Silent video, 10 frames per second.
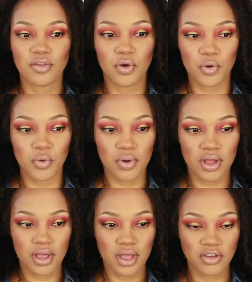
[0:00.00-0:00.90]

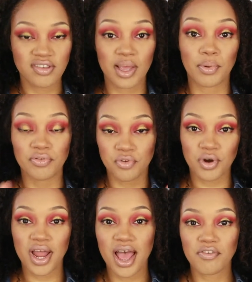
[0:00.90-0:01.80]
So she's like about
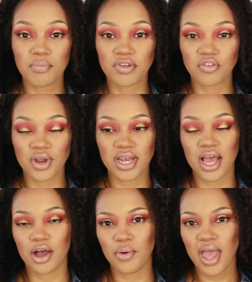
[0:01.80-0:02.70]
4.5 months right
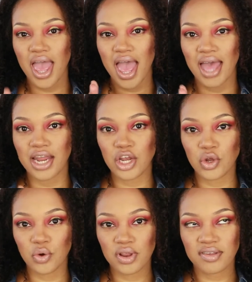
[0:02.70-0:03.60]
now, and I
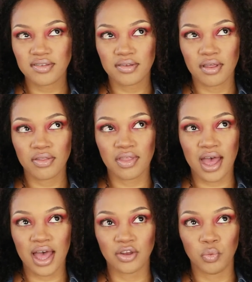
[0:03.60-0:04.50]
noticed
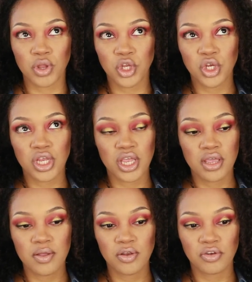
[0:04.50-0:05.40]
that when
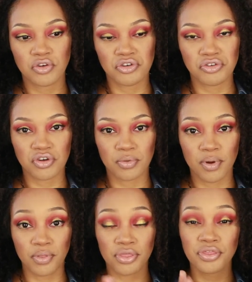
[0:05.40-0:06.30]
she turned
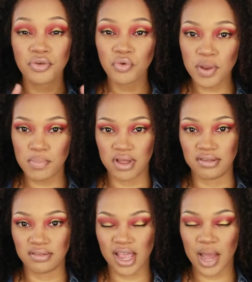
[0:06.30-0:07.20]
about 3
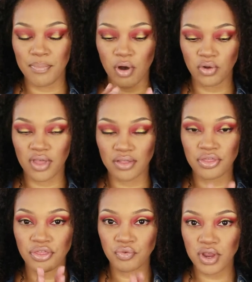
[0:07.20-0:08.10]
months, like about that
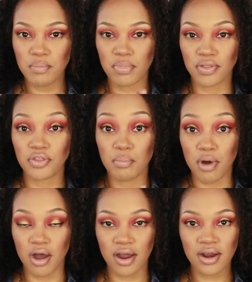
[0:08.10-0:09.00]
3-month
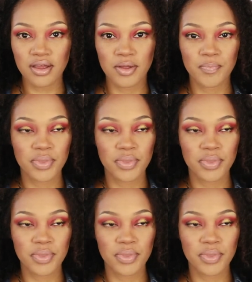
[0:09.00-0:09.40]
mark,